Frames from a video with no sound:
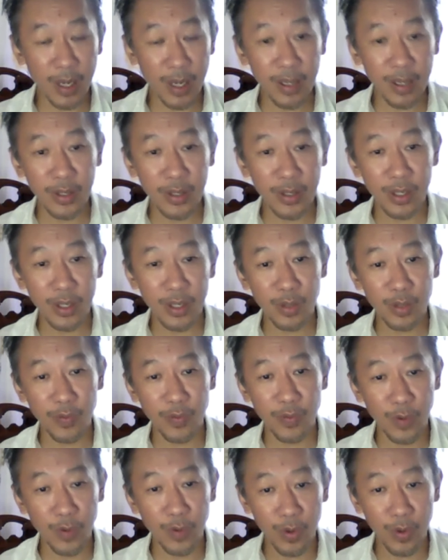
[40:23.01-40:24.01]
energy to
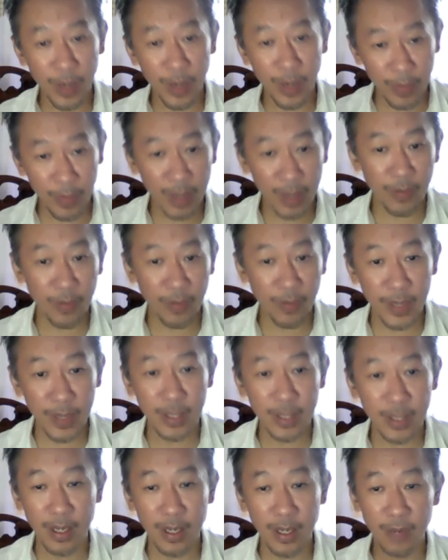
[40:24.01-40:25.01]
flow and
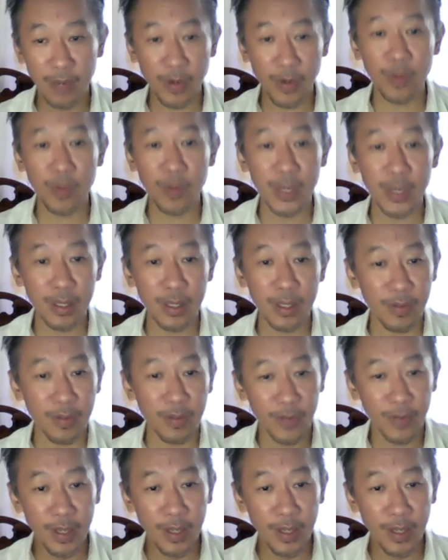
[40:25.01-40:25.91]
manifest, and I found myself